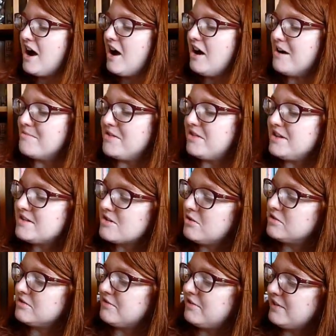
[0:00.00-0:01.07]
This
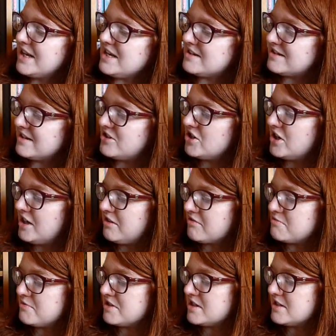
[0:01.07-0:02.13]
Golden Fleece, A Journey
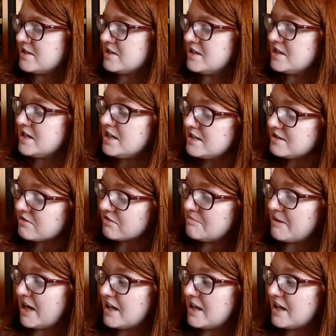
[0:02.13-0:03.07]
Through Britain's Knitted History by